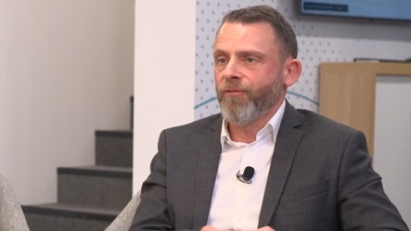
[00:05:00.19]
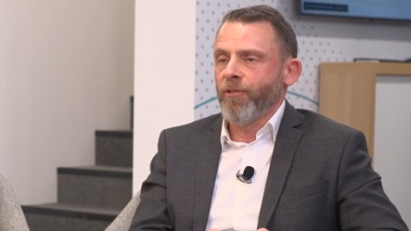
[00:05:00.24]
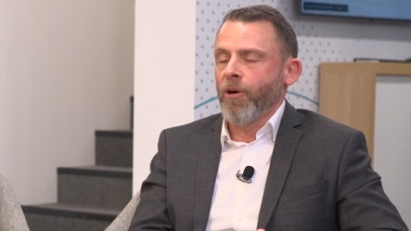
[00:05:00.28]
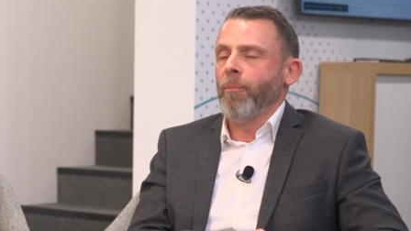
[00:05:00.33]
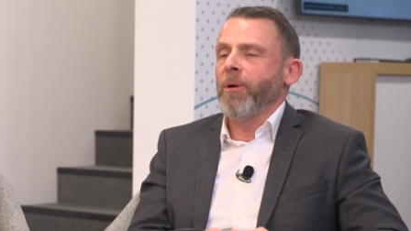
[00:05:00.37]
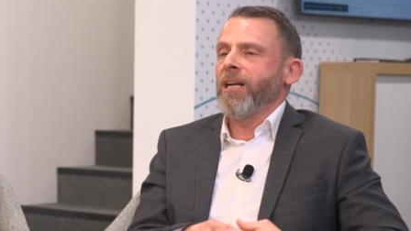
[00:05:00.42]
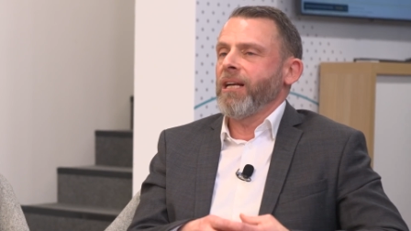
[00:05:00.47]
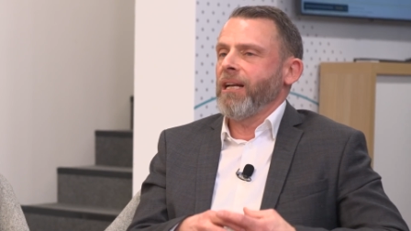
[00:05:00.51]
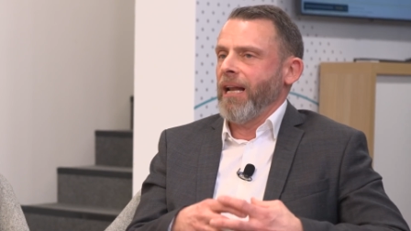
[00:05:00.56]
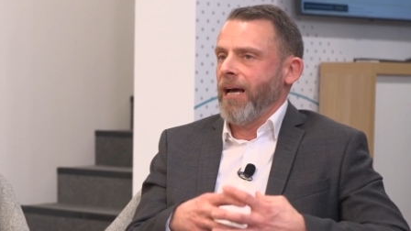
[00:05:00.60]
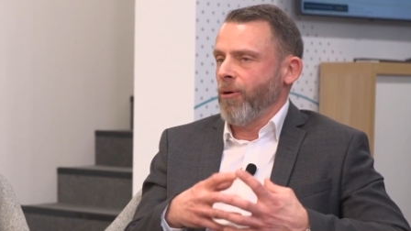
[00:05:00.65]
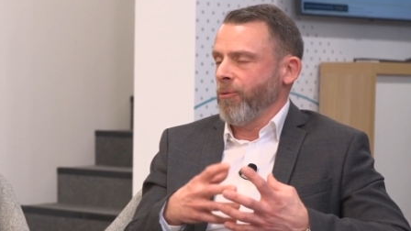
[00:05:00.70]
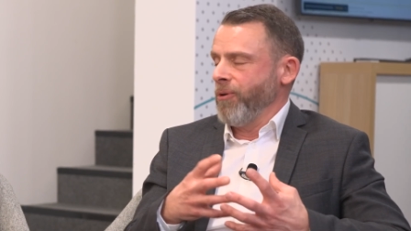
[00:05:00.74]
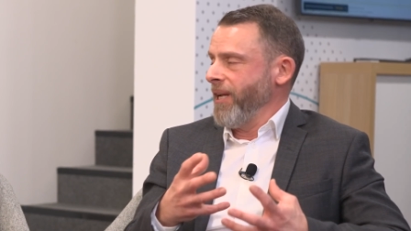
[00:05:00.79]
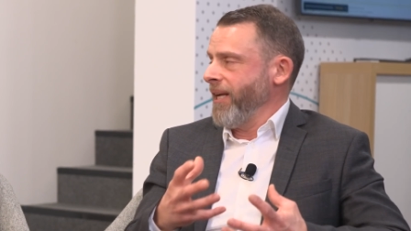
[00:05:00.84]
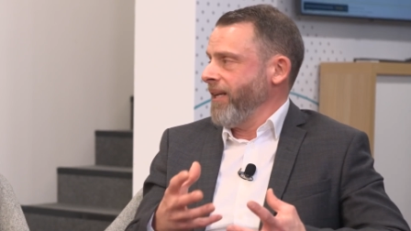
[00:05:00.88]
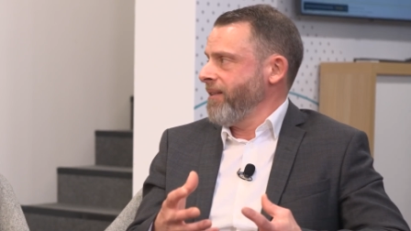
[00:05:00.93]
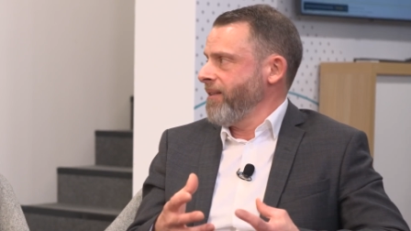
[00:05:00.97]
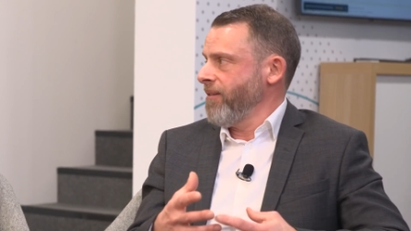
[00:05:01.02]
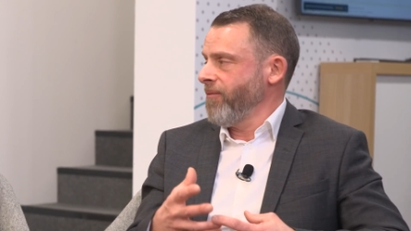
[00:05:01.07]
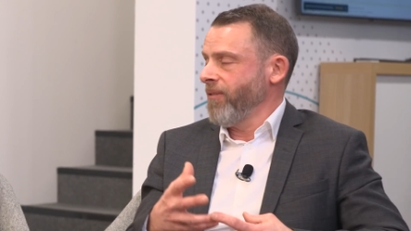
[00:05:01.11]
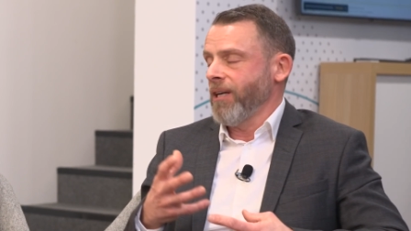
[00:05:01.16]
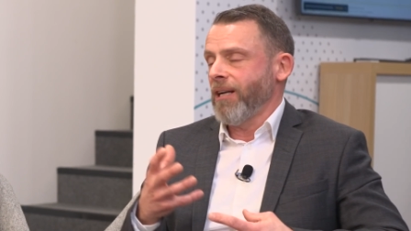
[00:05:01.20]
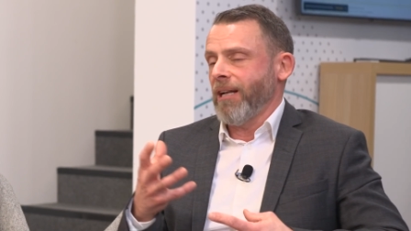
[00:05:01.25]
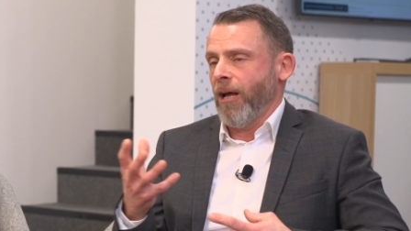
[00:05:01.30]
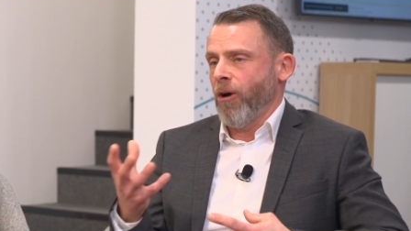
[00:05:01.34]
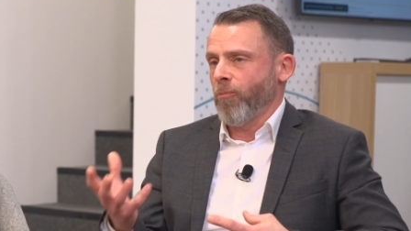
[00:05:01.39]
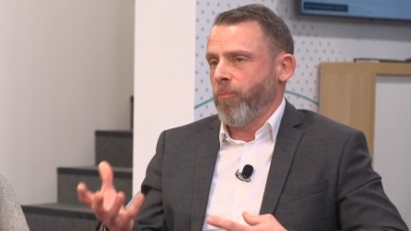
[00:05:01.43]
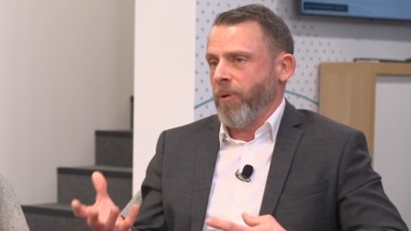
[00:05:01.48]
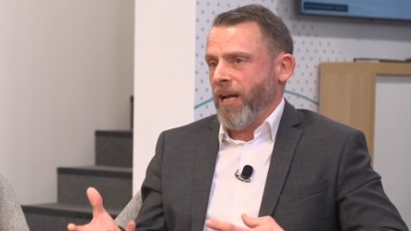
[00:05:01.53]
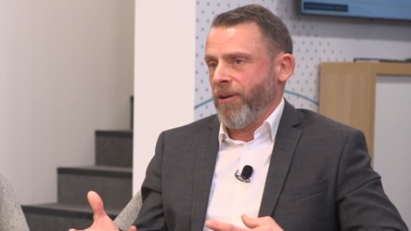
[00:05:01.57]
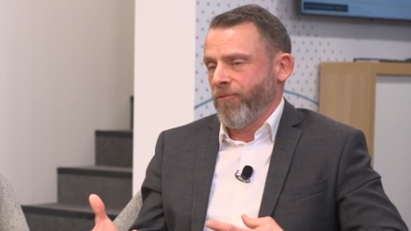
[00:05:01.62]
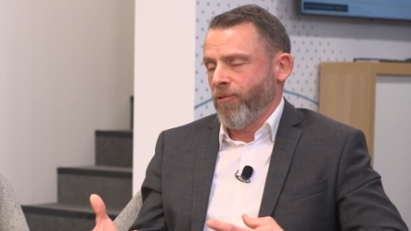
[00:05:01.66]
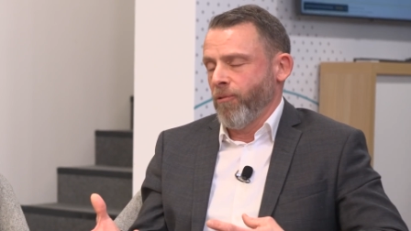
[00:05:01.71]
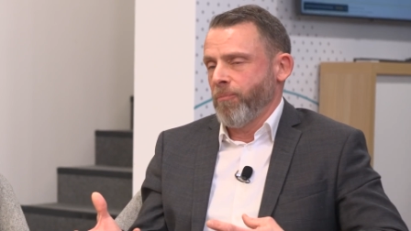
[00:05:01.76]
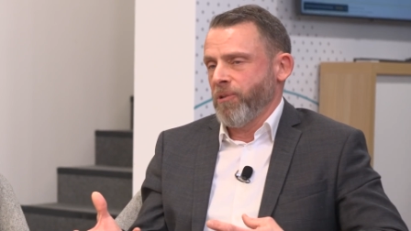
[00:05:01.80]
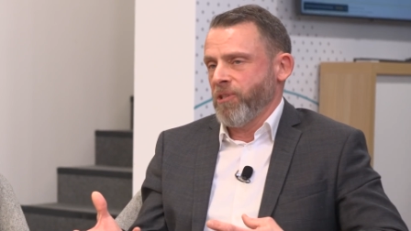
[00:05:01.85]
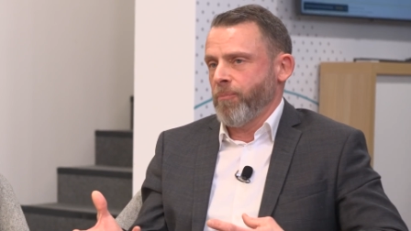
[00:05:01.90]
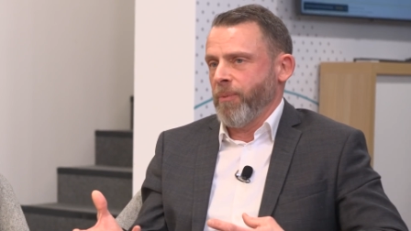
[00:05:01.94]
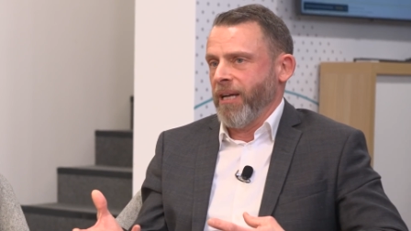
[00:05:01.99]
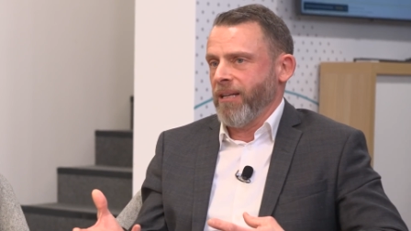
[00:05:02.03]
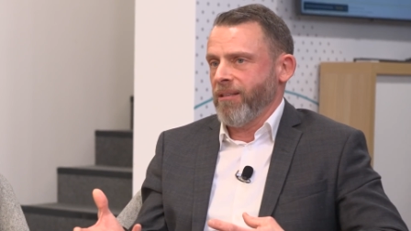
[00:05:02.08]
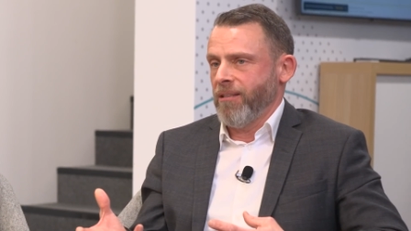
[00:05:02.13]
From a cloud native and cloud platform
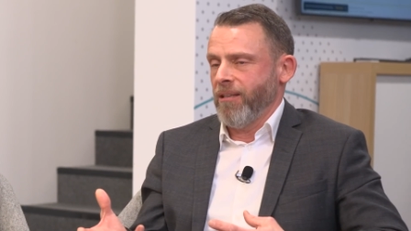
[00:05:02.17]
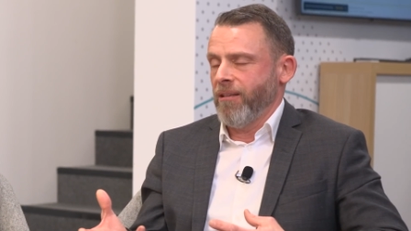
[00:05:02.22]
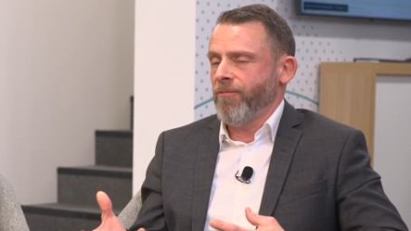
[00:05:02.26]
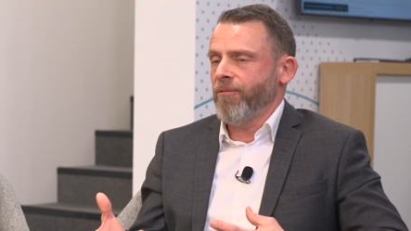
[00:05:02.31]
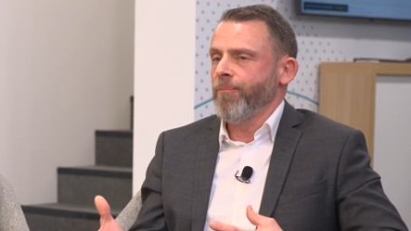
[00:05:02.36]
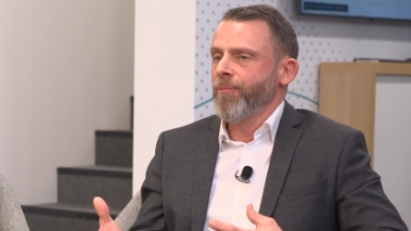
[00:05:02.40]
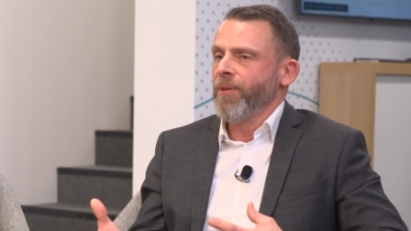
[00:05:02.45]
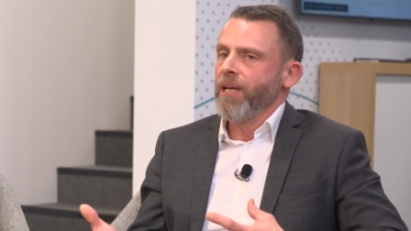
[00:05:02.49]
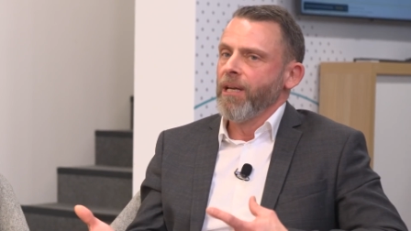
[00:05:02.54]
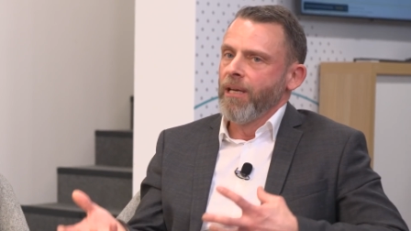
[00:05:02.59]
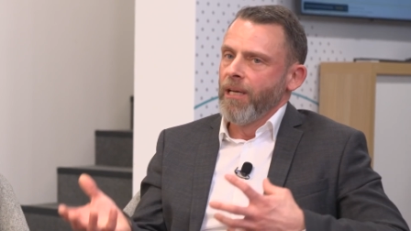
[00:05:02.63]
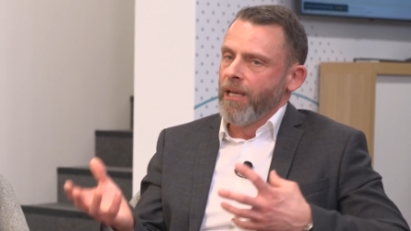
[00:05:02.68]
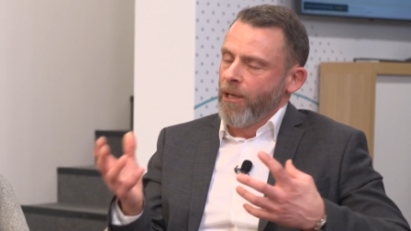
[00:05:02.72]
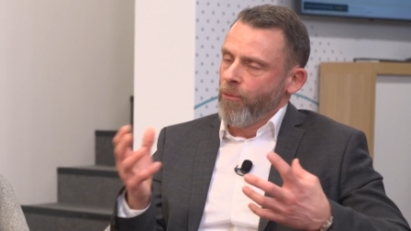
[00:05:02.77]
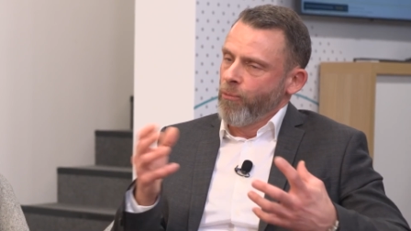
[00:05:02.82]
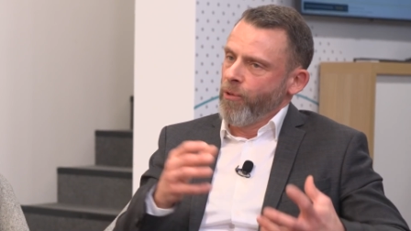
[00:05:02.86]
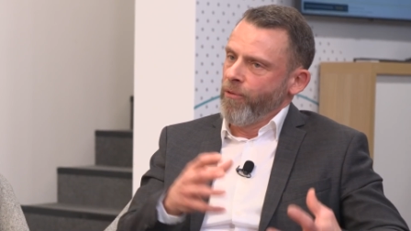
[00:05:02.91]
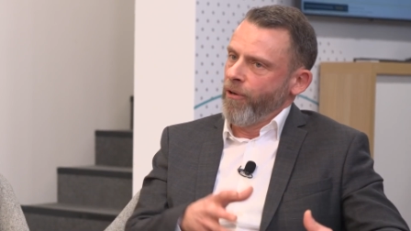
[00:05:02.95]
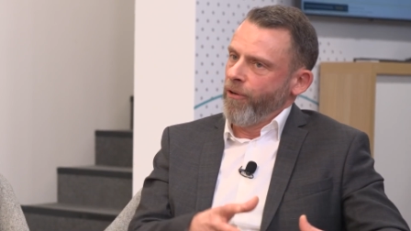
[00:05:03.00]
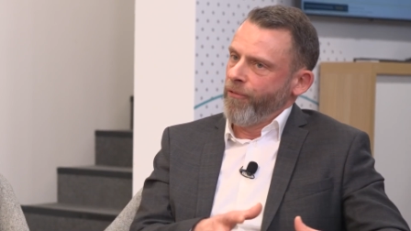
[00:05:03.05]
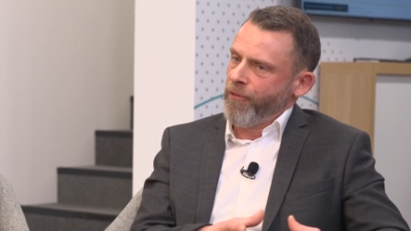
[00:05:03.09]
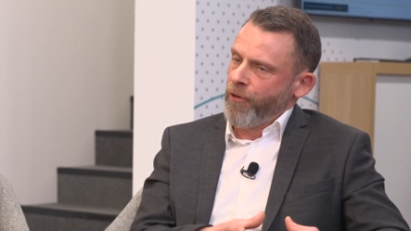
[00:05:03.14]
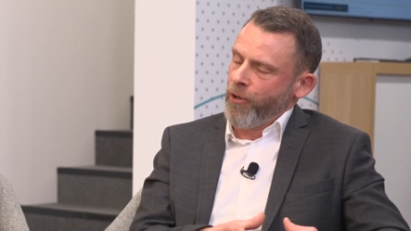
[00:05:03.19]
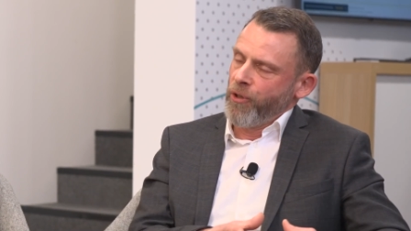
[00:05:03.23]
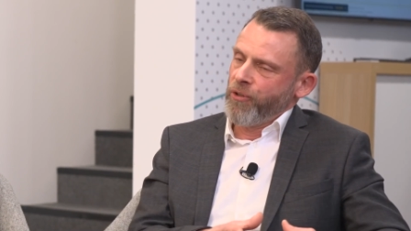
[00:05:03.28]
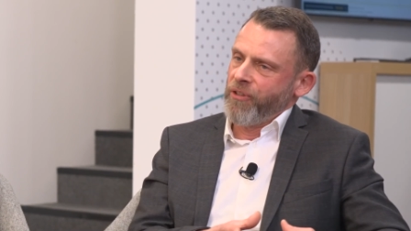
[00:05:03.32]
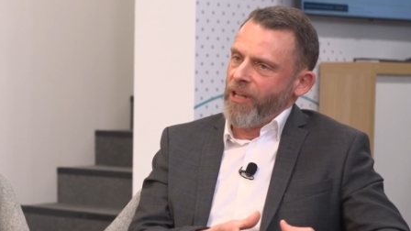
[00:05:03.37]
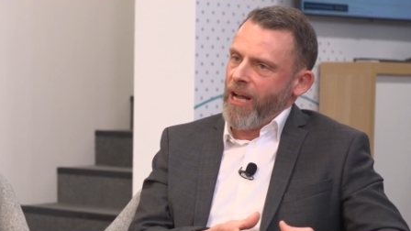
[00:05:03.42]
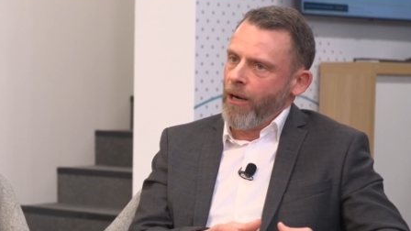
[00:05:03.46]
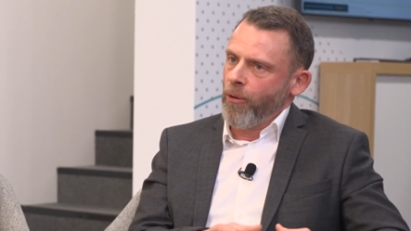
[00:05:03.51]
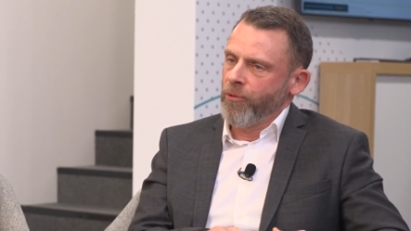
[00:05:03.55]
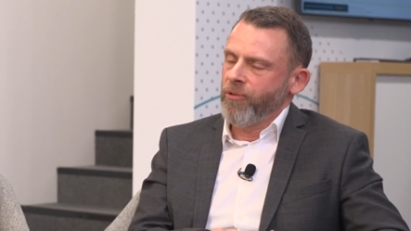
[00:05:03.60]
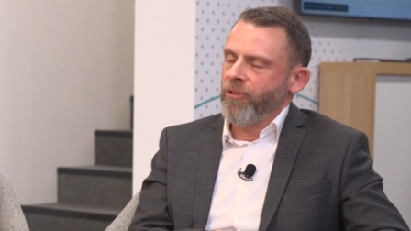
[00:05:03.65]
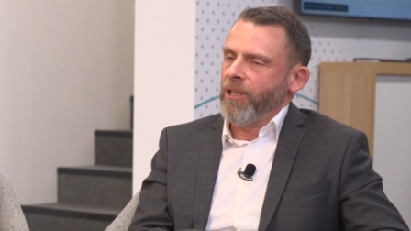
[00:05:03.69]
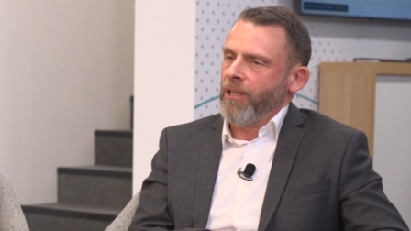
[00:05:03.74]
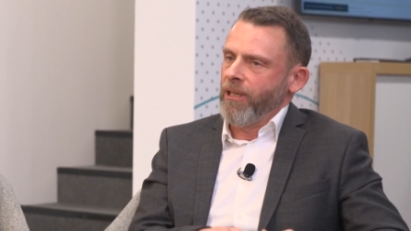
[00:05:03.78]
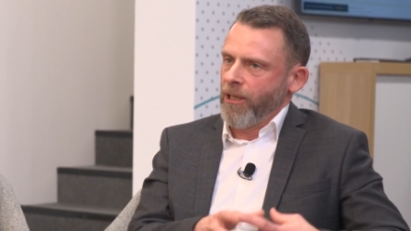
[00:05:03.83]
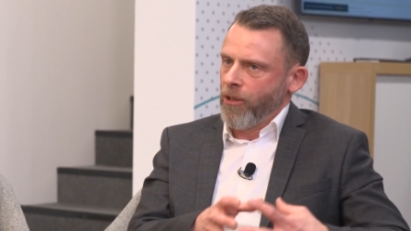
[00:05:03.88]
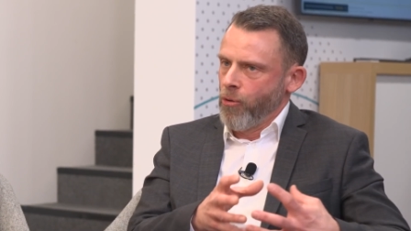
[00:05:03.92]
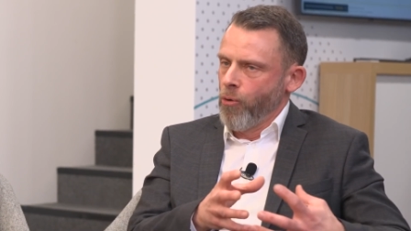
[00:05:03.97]
perspective, we were first out in the